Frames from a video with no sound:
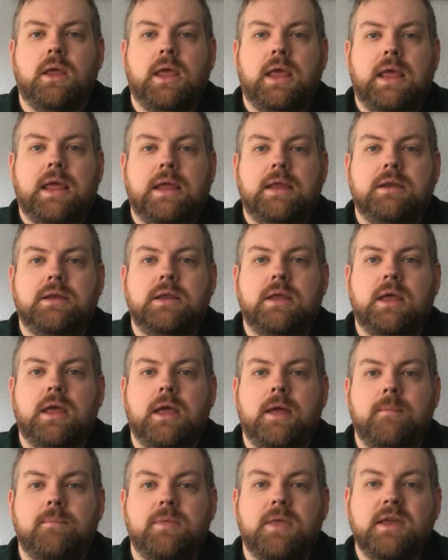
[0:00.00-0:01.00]
And
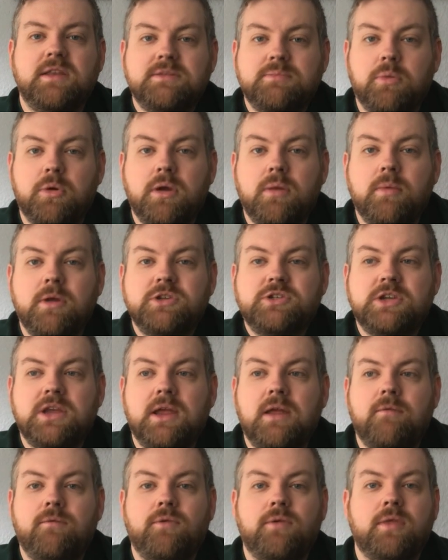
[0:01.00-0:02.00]
that's pretty much
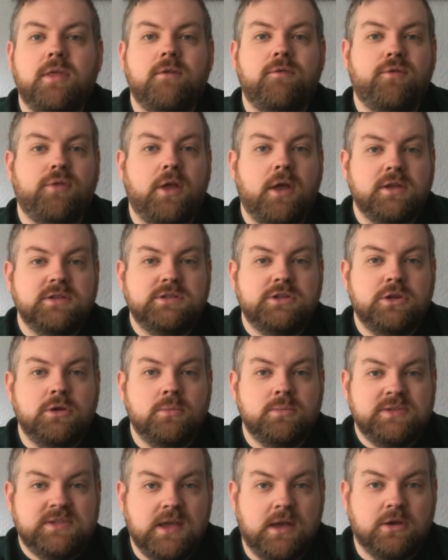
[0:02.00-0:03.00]
it for the
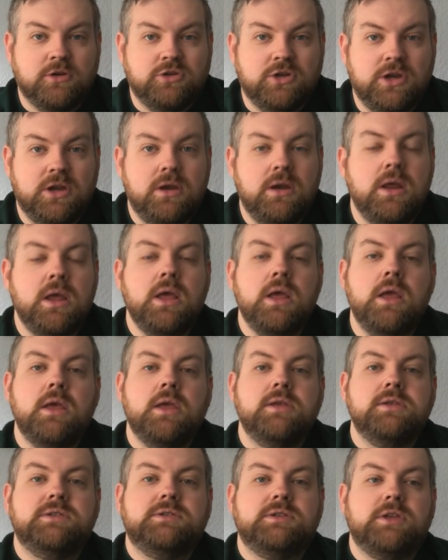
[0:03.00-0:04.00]
Flosstube section.
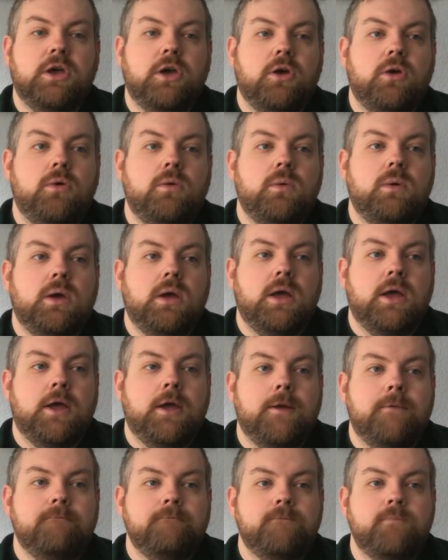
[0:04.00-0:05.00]
So
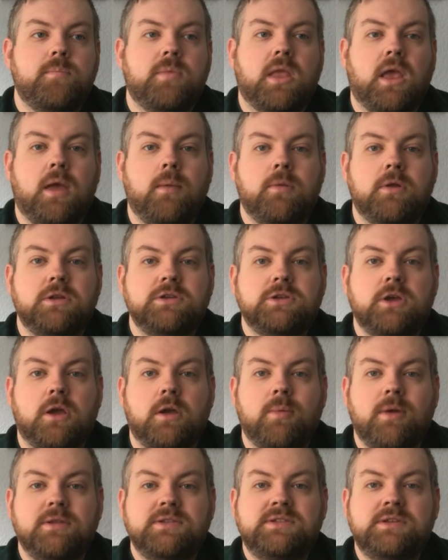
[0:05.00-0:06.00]
I'm going to talk
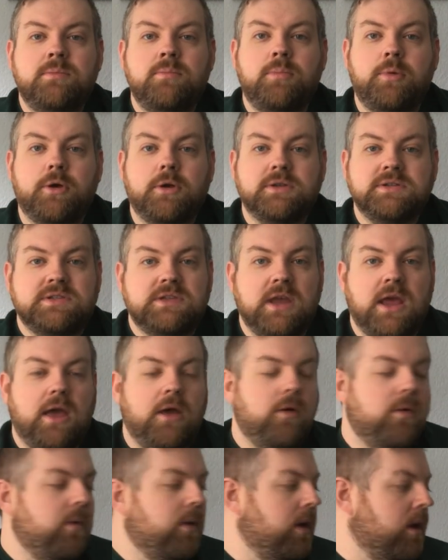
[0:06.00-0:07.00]
about some books
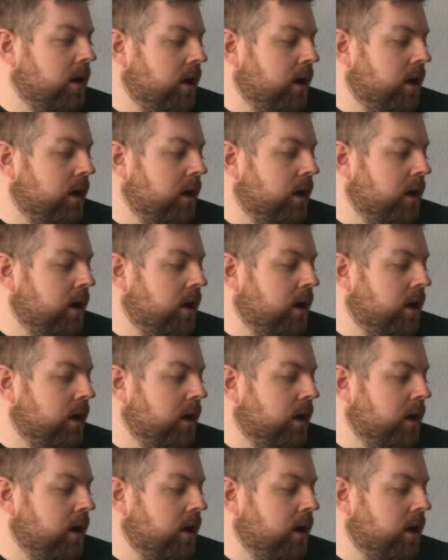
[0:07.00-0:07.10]
now.